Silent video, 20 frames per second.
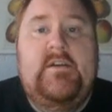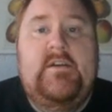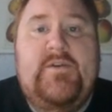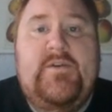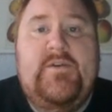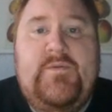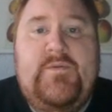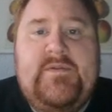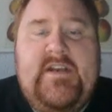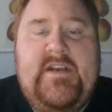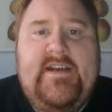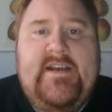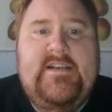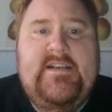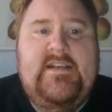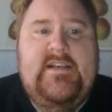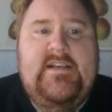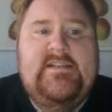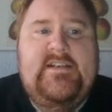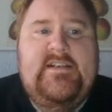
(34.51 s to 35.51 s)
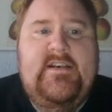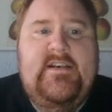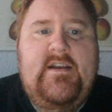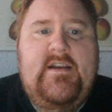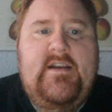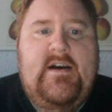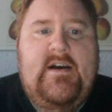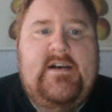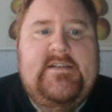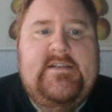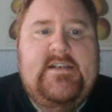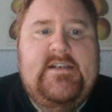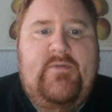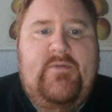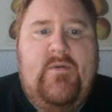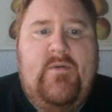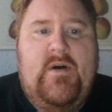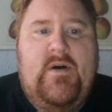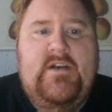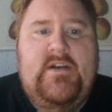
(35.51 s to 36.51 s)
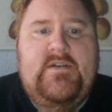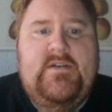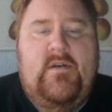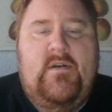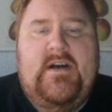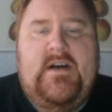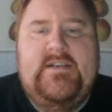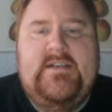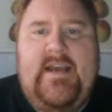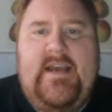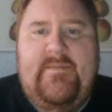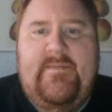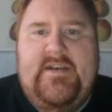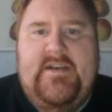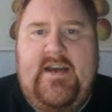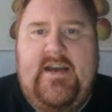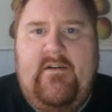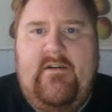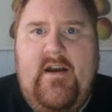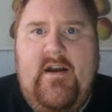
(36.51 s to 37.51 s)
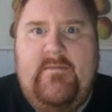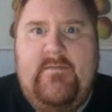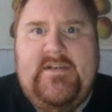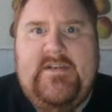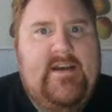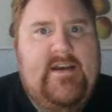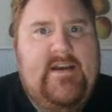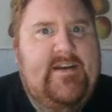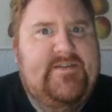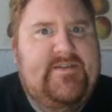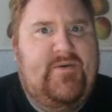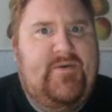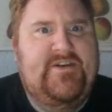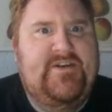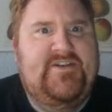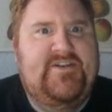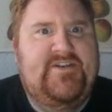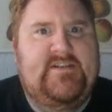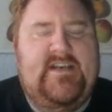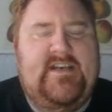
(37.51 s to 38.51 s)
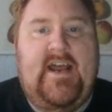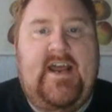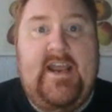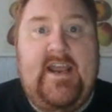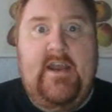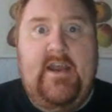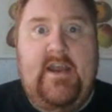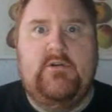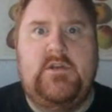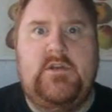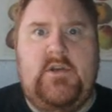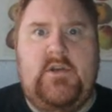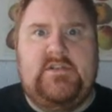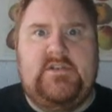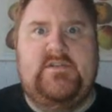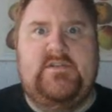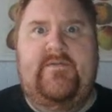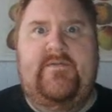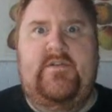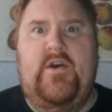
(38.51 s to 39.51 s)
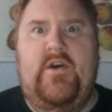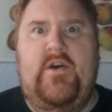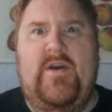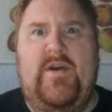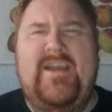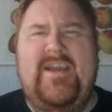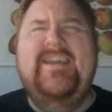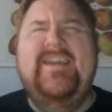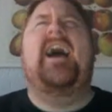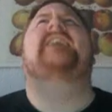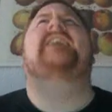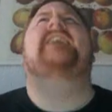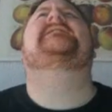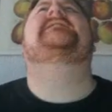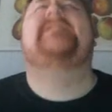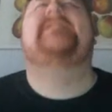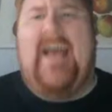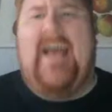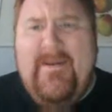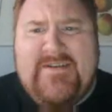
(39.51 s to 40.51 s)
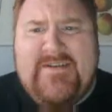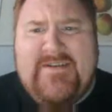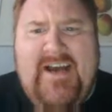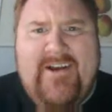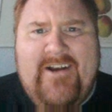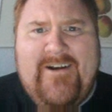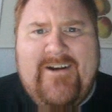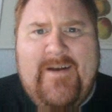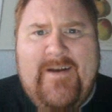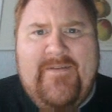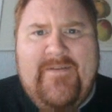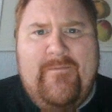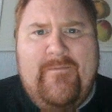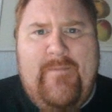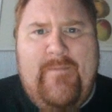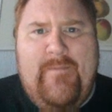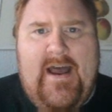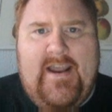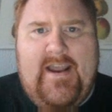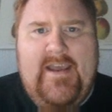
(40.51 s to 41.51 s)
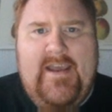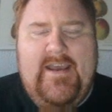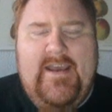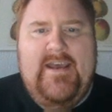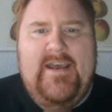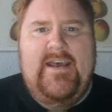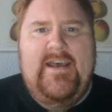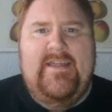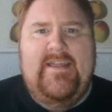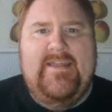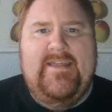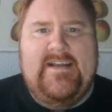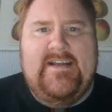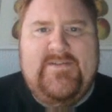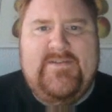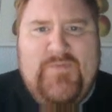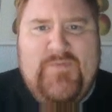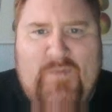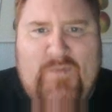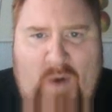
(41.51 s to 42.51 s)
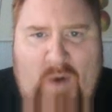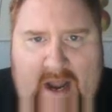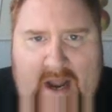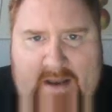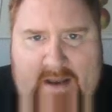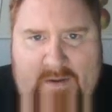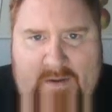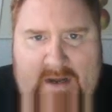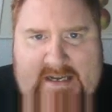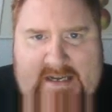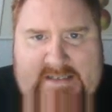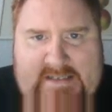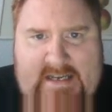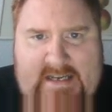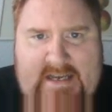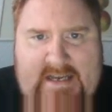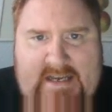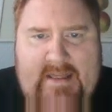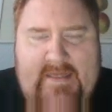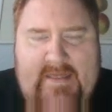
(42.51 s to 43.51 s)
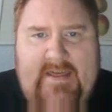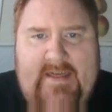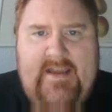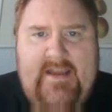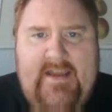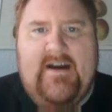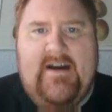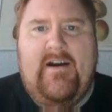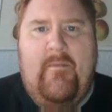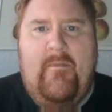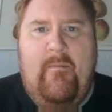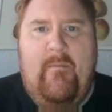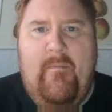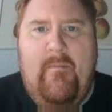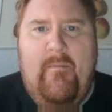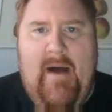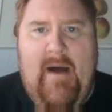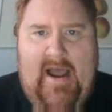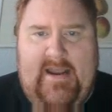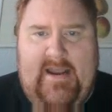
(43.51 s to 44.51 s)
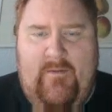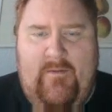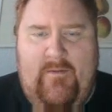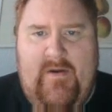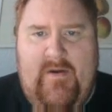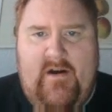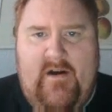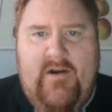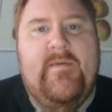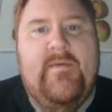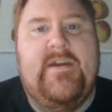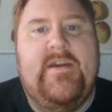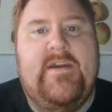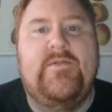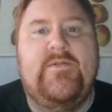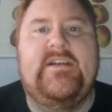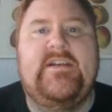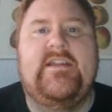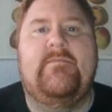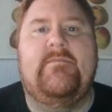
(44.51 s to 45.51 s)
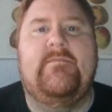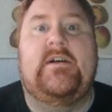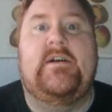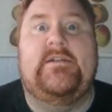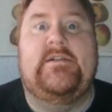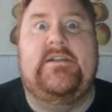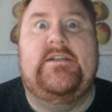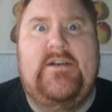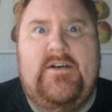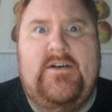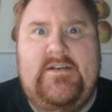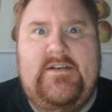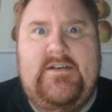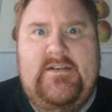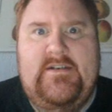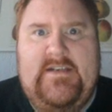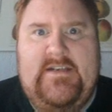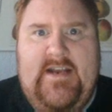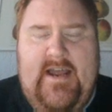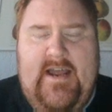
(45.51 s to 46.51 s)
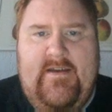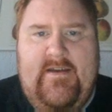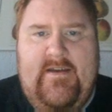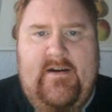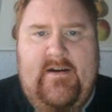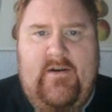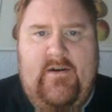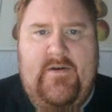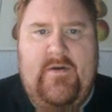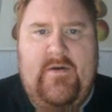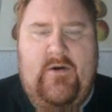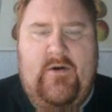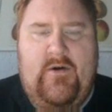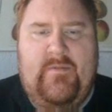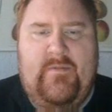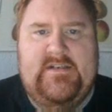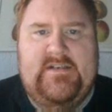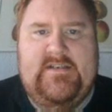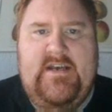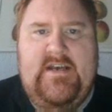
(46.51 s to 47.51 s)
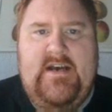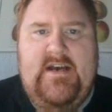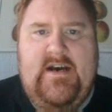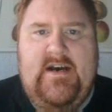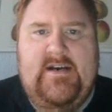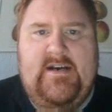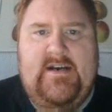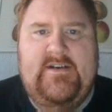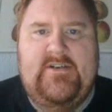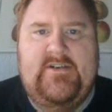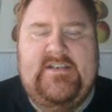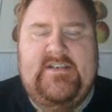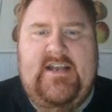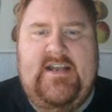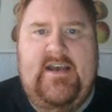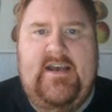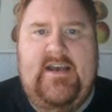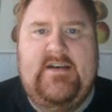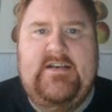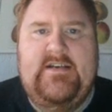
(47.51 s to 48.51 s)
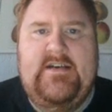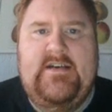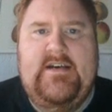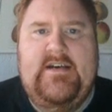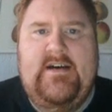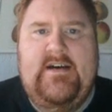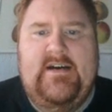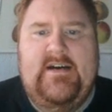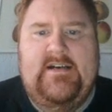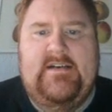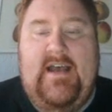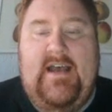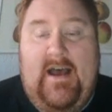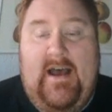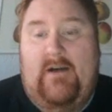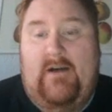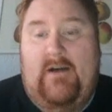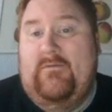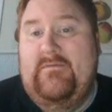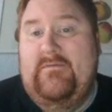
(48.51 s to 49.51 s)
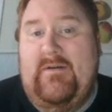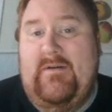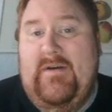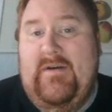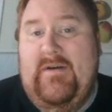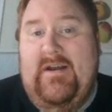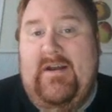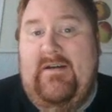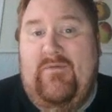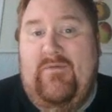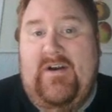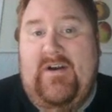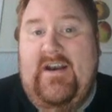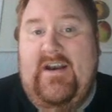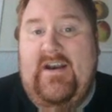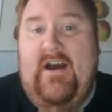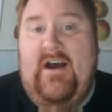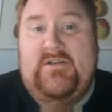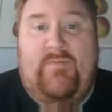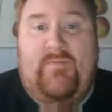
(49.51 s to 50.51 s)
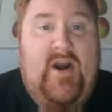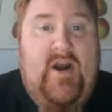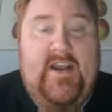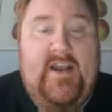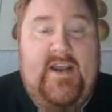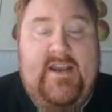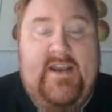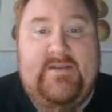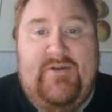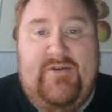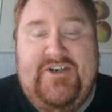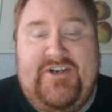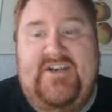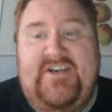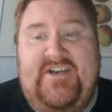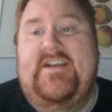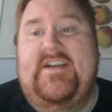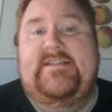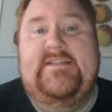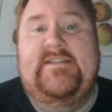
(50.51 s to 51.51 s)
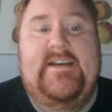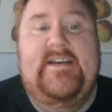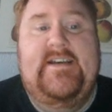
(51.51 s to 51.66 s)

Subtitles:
So today's lesson 6.1 is all about tape diagrams and expressions. And I hear lots of you going, yes, tape diagrams are back. That's right, you guys. They are back, and we are going to be using them a lot today. They're going to help us understand what an algebraic expression is.